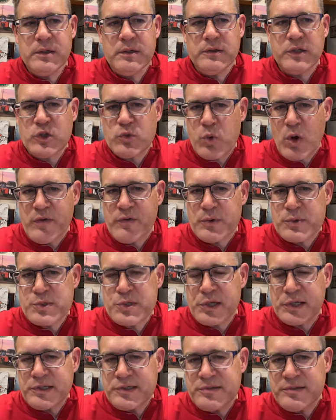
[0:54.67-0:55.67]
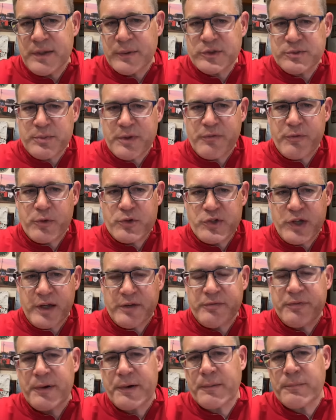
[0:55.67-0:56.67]
The 1206, that was my first hot
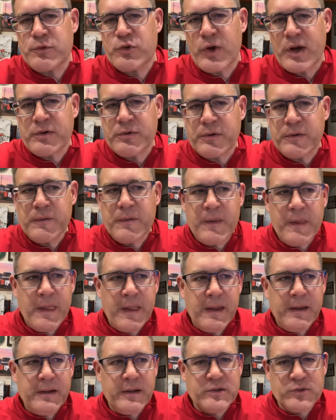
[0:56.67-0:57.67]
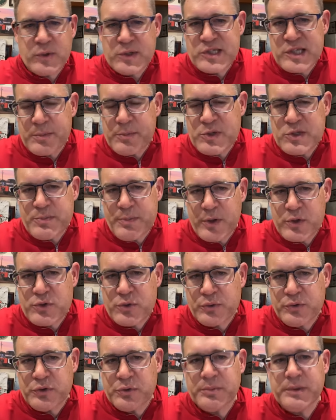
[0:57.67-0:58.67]
farm tractor. It's always going to be special
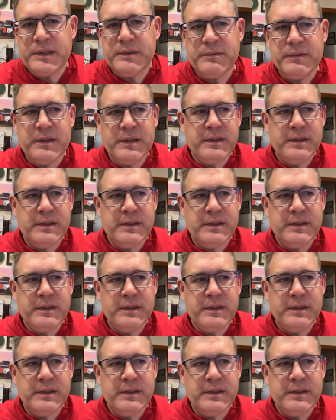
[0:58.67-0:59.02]
to me.